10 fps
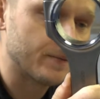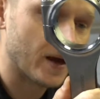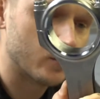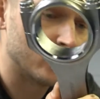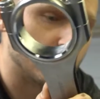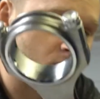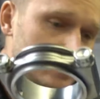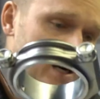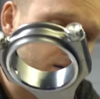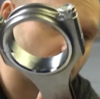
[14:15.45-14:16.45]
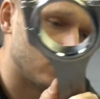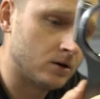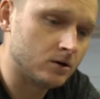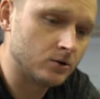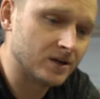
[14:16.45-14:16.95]
And when you go down
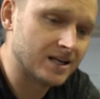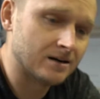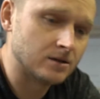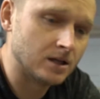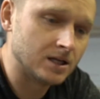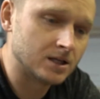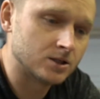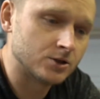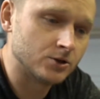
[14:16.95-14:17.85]
all the way down the list